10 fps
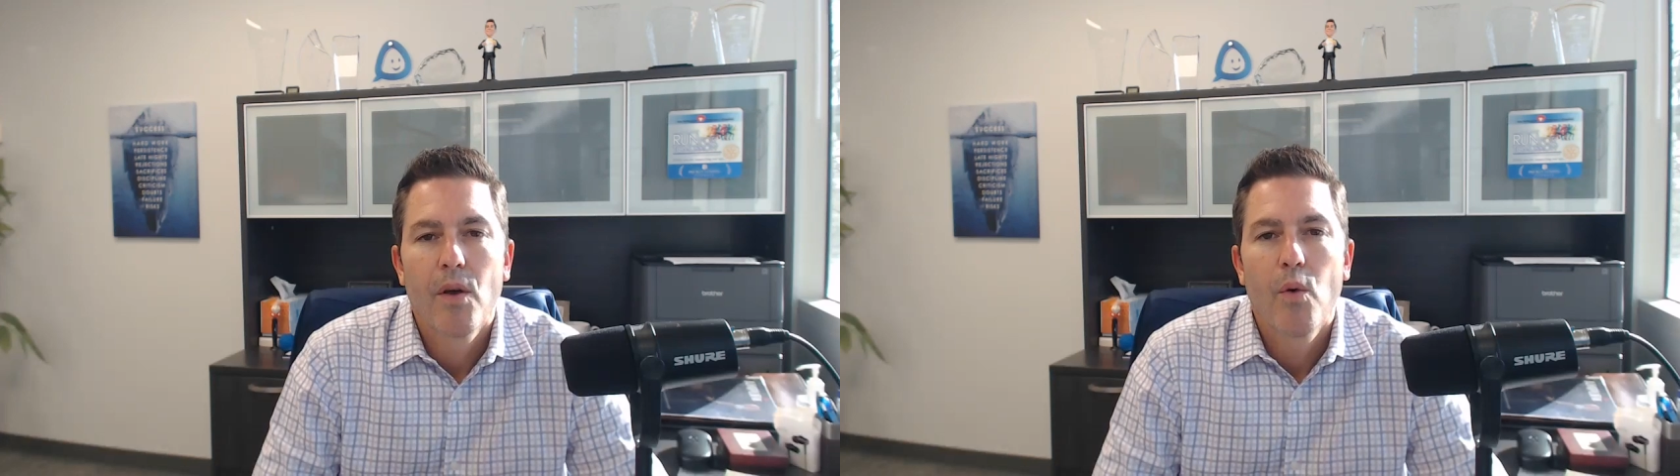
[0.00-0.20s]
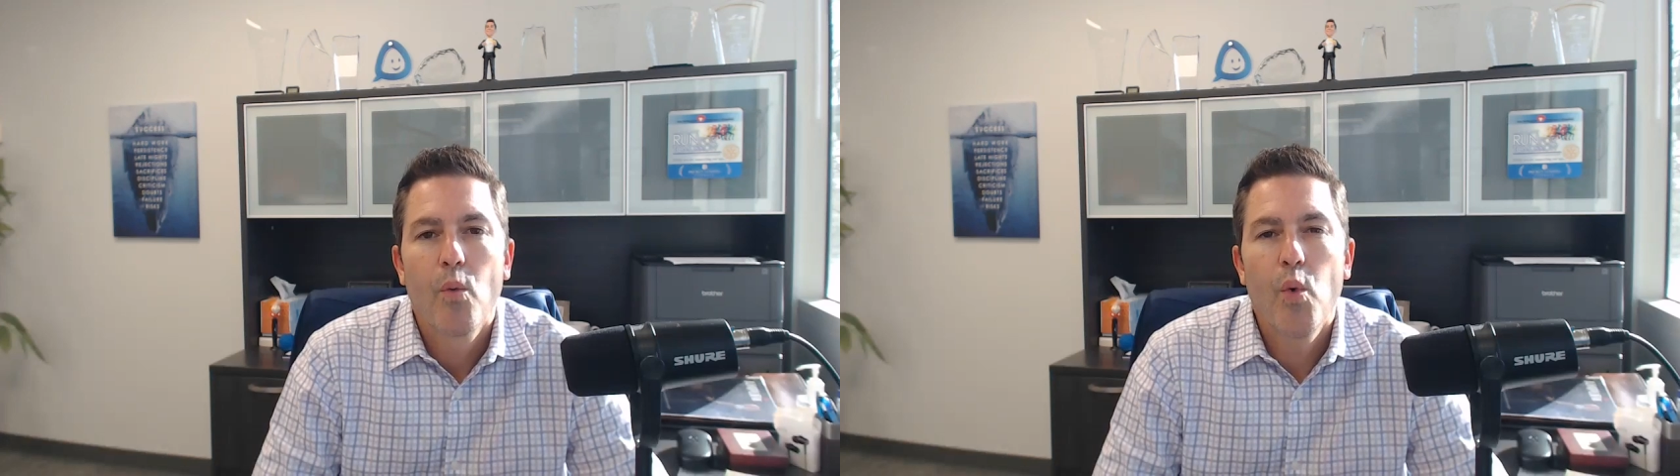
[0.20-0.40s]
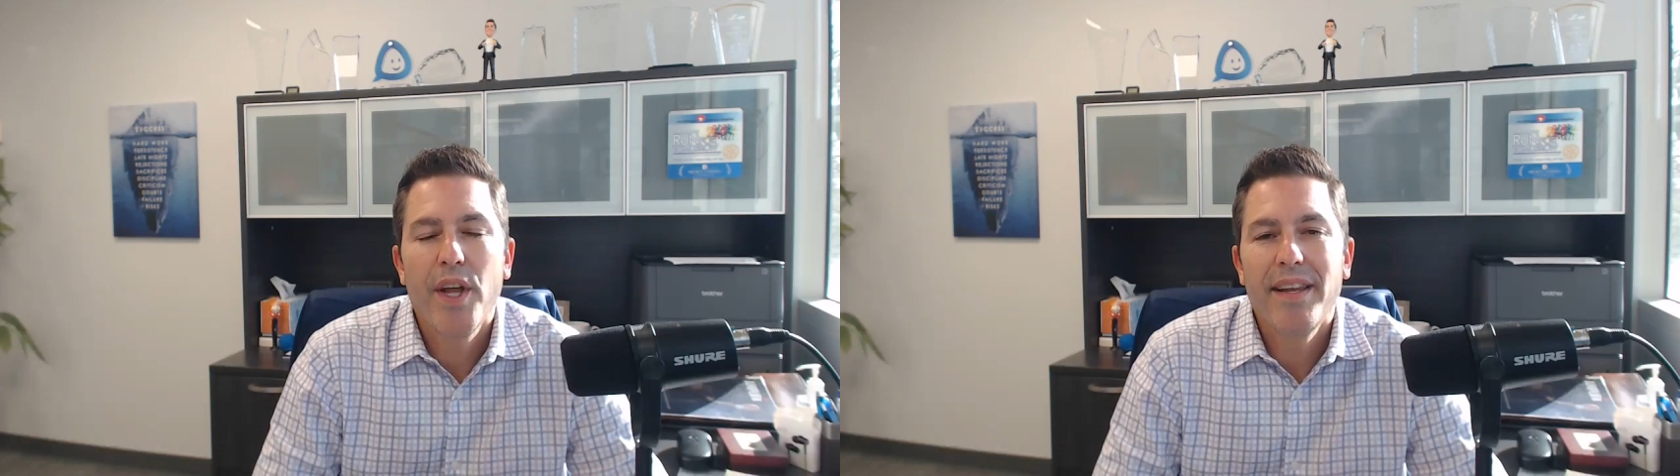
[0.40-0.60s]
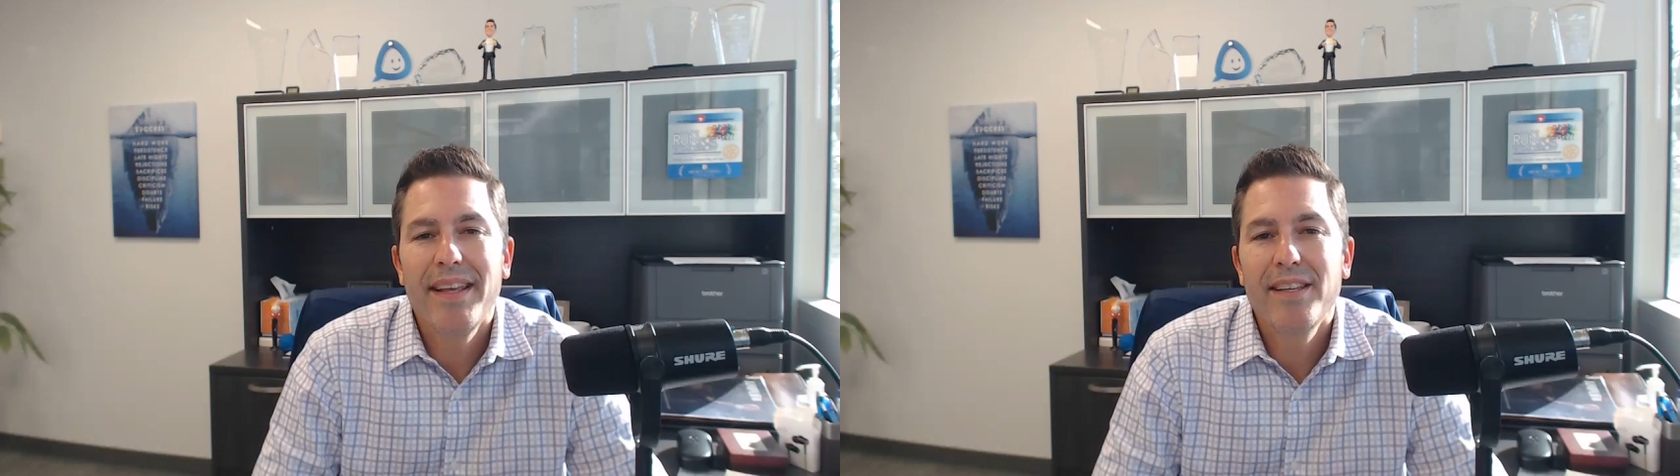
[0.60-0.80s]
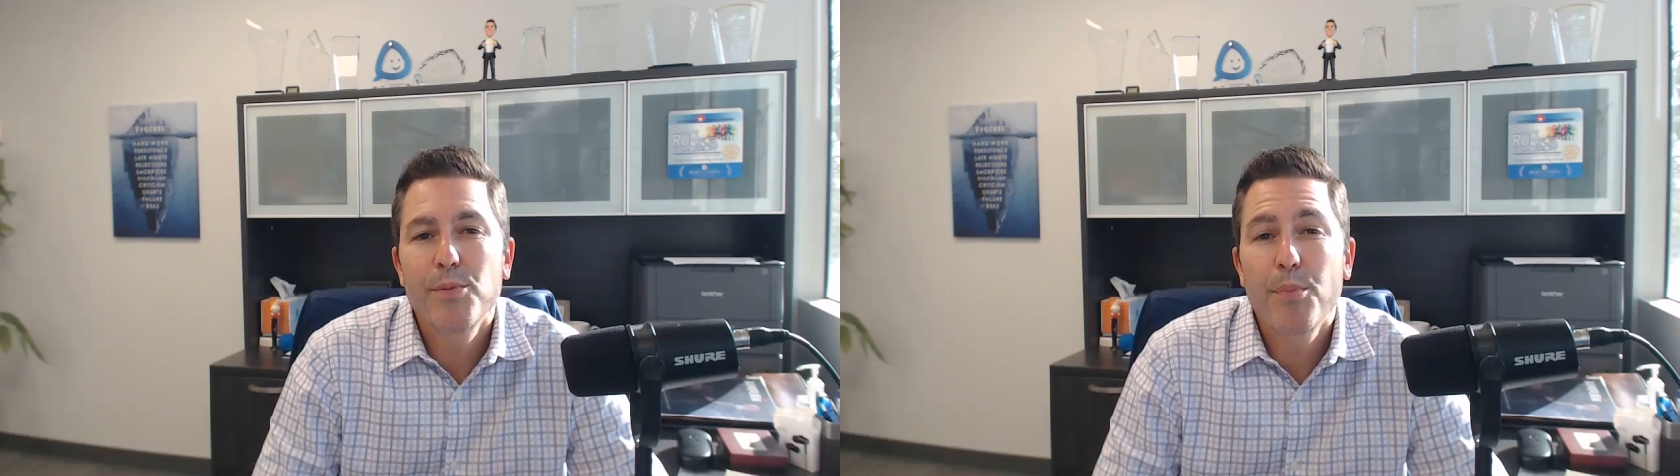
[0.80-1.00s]
What
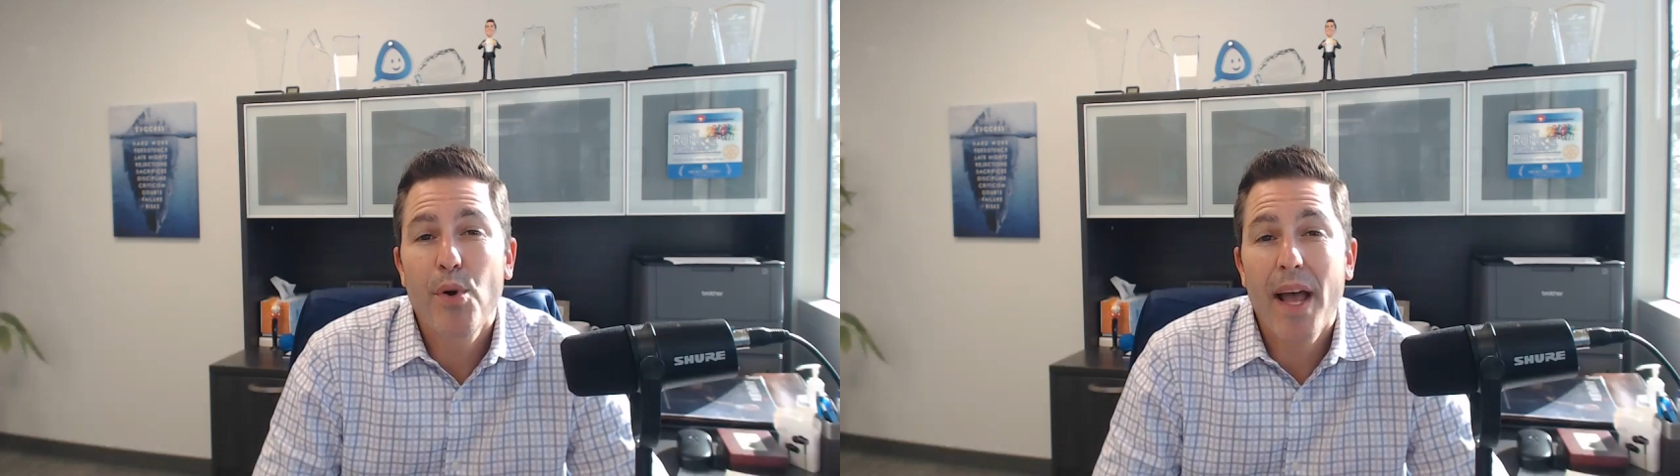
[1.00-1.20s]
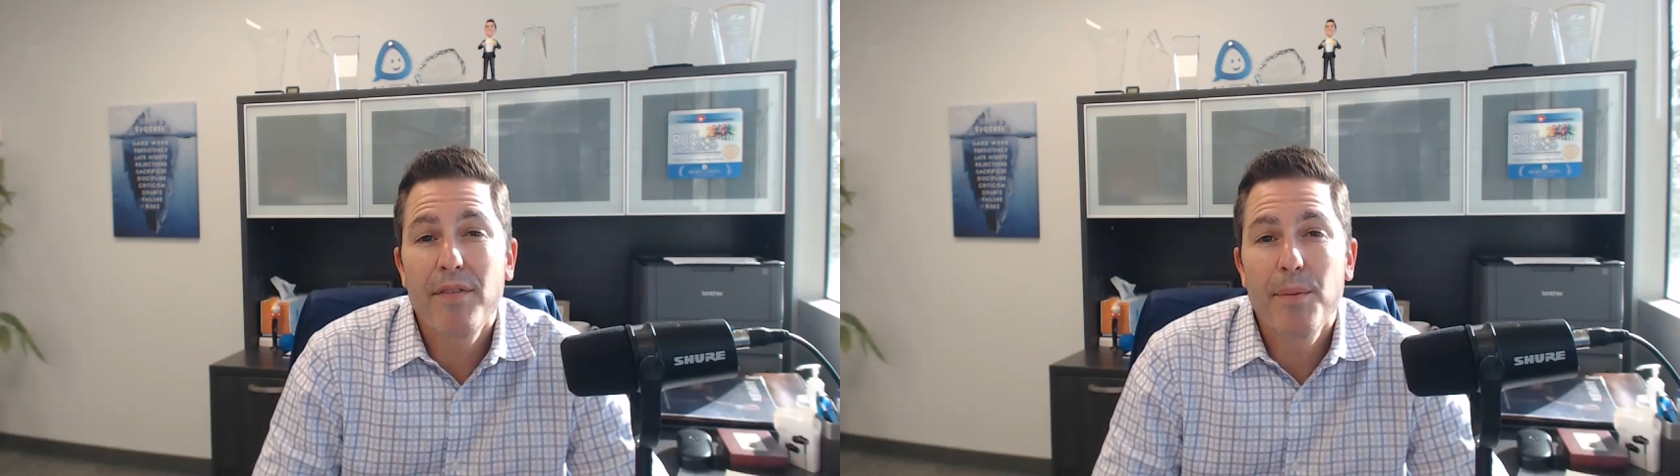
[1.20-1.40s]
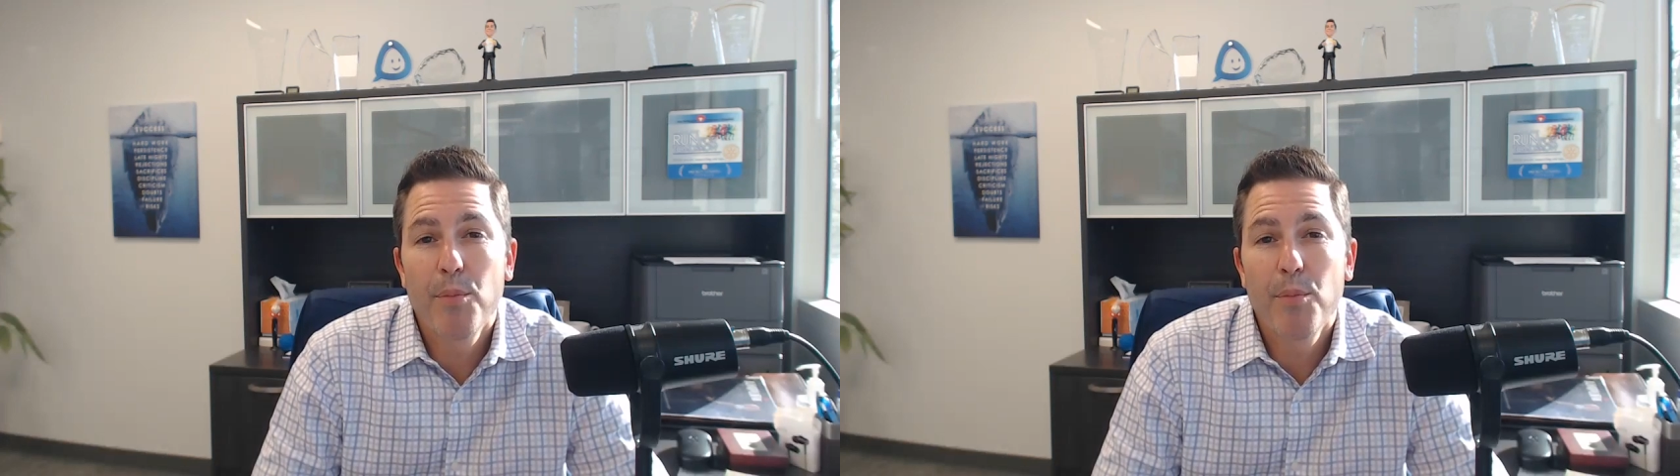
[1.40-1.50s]
is private